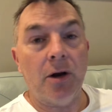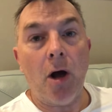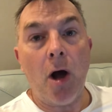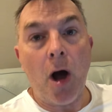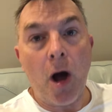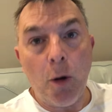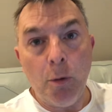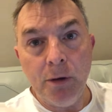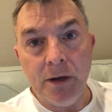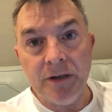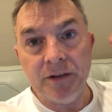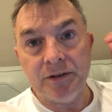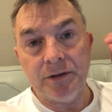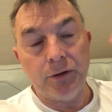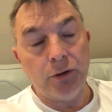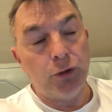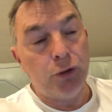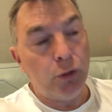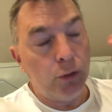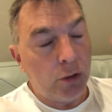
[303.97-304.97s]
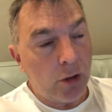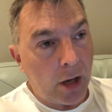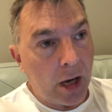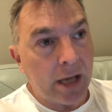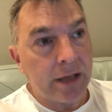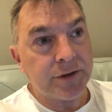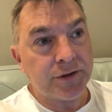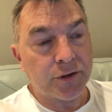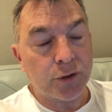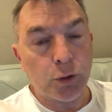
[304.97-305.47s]
always do
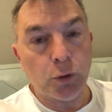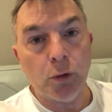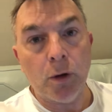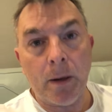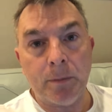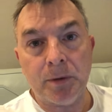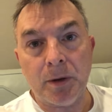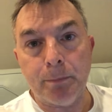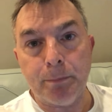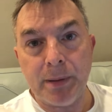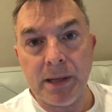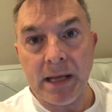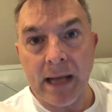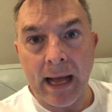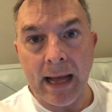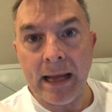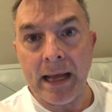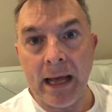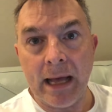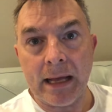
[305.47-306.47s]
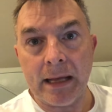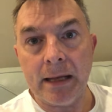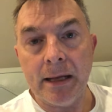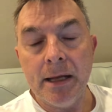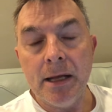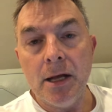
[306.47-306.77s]
not screw up the PIA.